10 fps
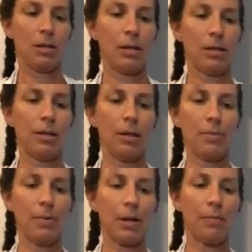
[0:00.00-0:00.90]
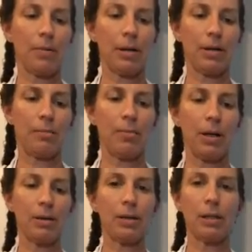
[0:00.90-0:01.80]
Let that brown butter
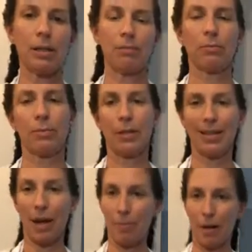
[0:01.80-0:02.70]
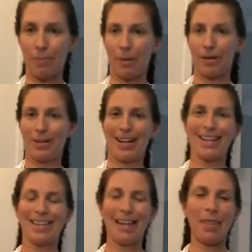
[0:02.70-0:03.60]
melt. It's not brown butter yet.
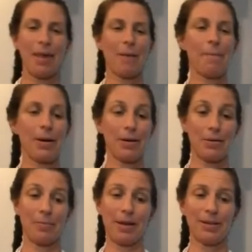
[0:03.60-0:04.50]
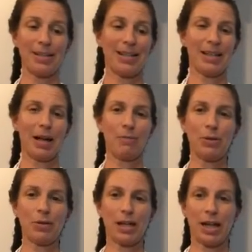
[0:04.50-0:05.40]
Let that butter melt. I'm
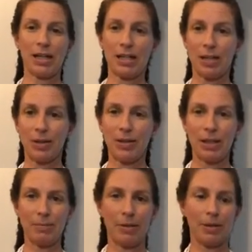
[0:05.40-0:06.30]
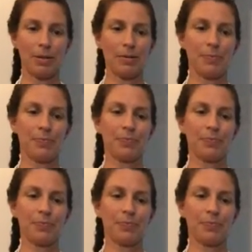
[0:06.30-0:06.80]
using unsalted butter.